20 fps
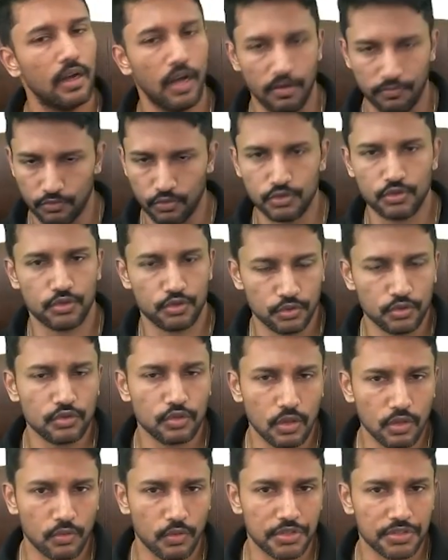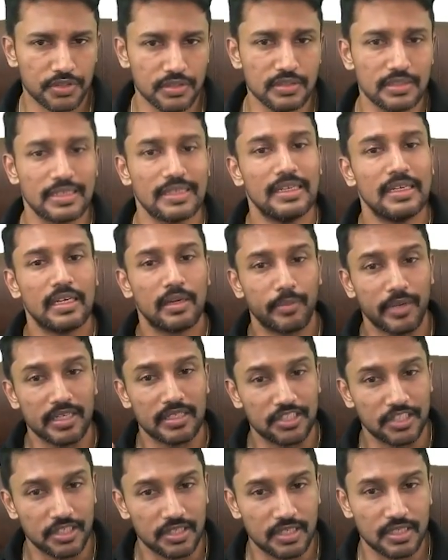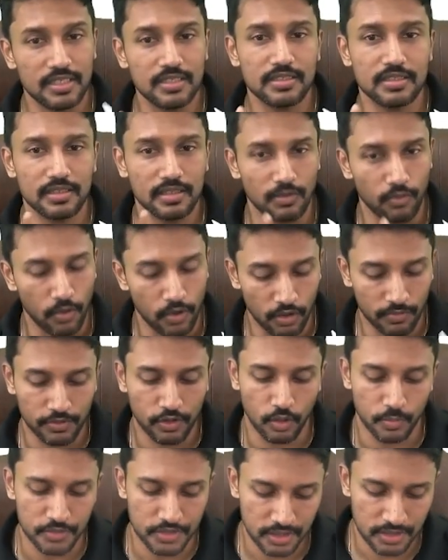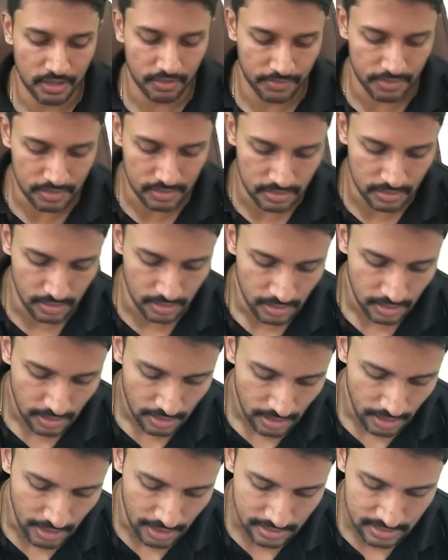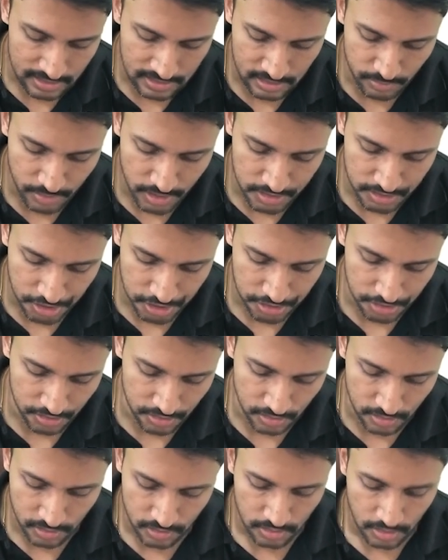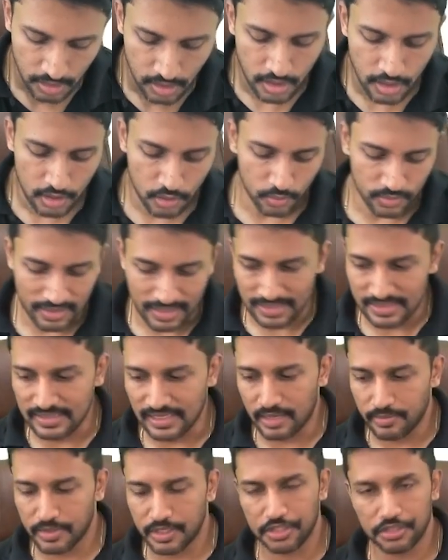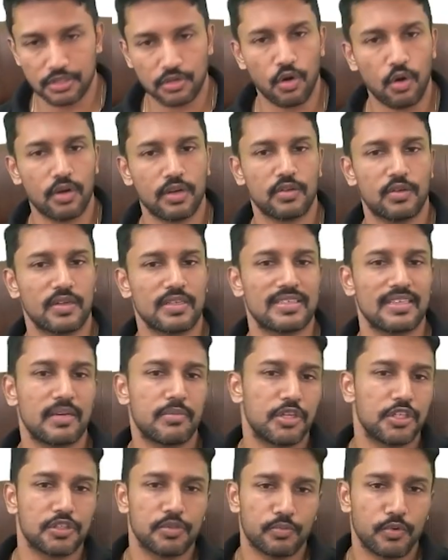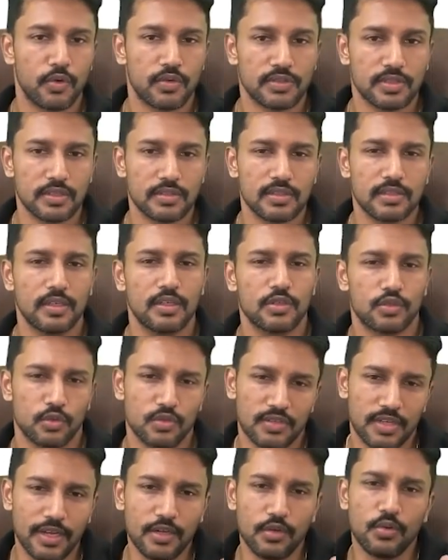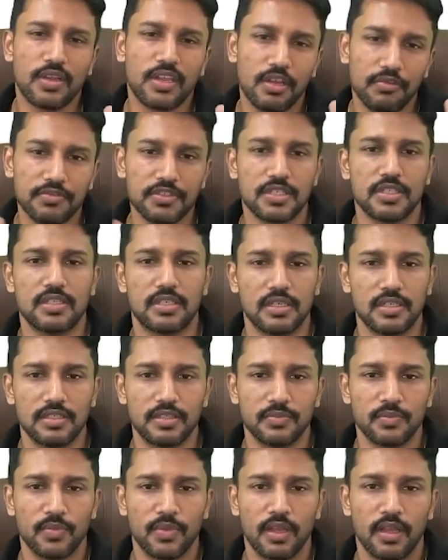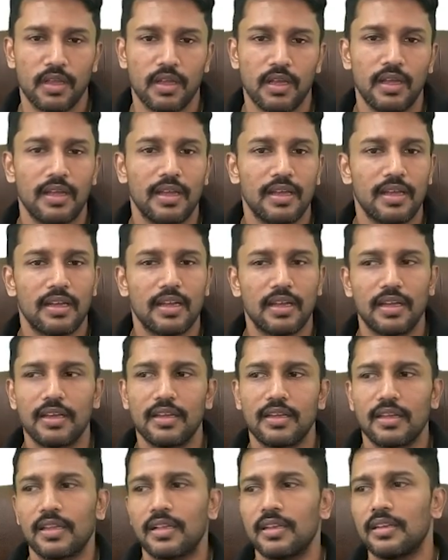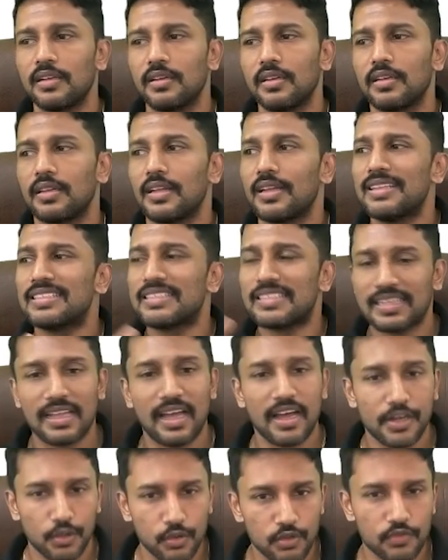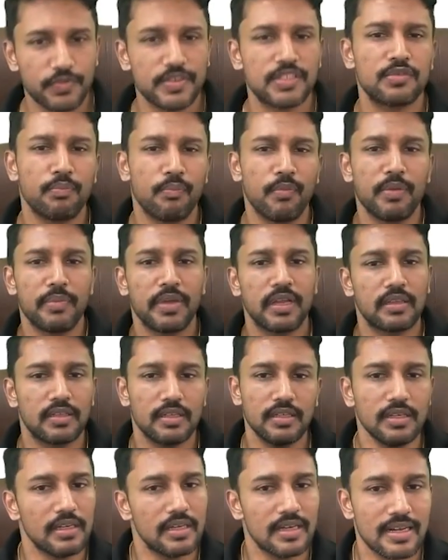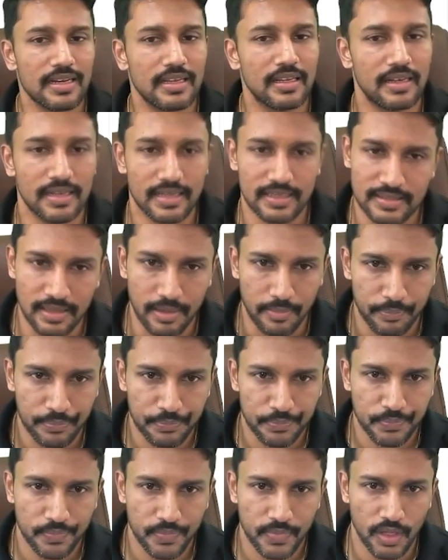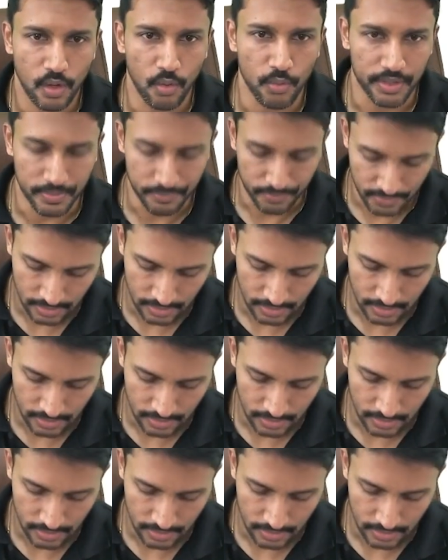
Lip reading: Of course, you should solve questions, but GTs, one of the objective is customization to the examination hall or examination process. So try to give GTs in scenarios which mimic the real exam. Okay.